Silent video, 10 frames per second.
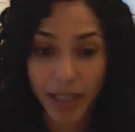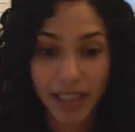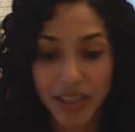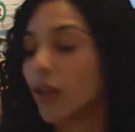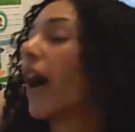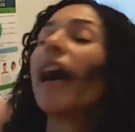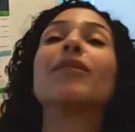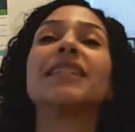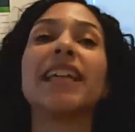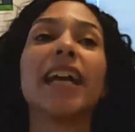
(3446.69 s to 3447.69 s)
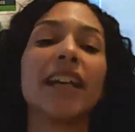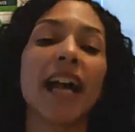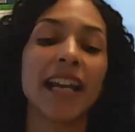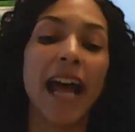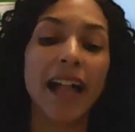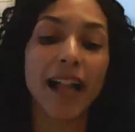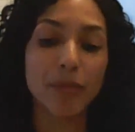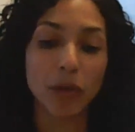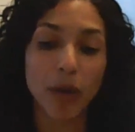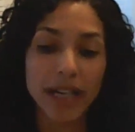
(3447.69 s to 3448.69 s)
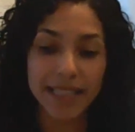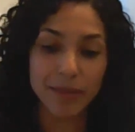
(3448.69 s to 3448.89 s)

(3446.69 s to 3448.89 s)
So I would say not an ally, but what does it